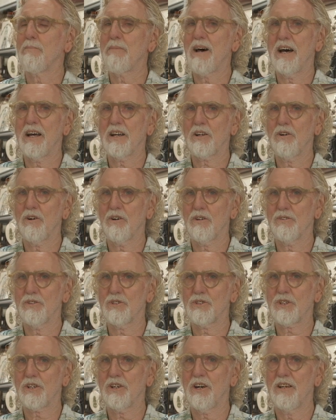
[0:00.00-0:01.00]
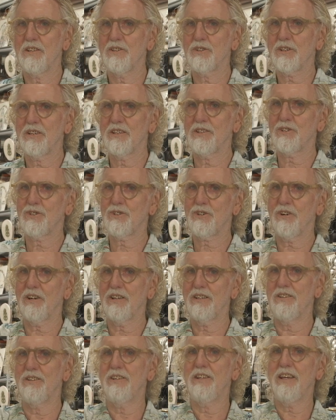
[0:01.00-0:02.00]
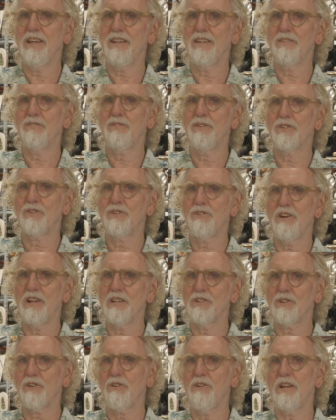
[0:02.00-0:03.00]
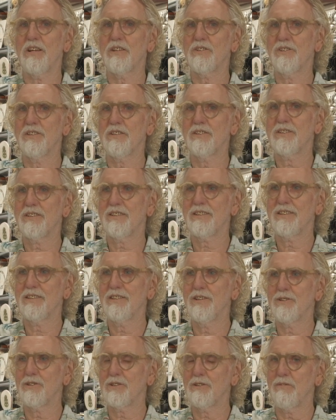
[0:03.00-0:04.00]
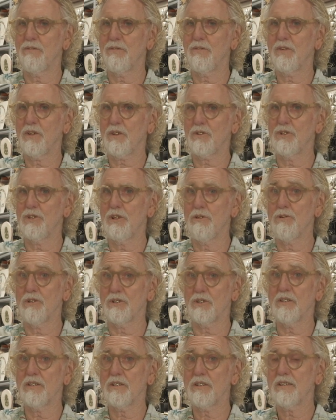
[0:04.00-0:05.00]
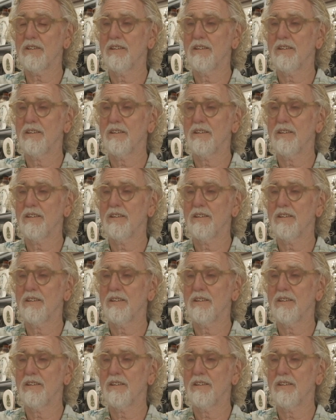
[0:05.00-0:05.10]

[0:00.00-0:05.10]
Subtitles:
art god in the sky that's going to strike you dead if you transgress is because there isn't,